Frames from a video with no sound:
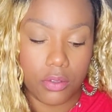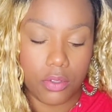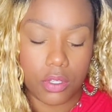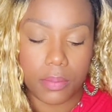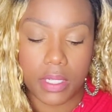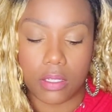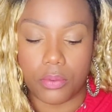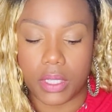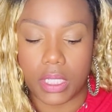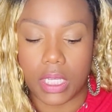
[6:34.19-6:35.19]
You could be dealing
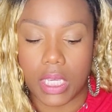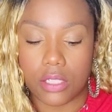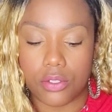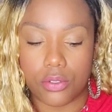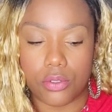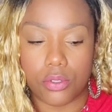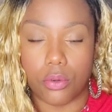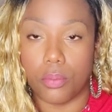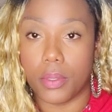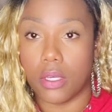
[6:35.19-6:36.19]
with the Cancer,
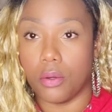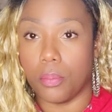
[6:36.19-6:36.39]
Scorpio,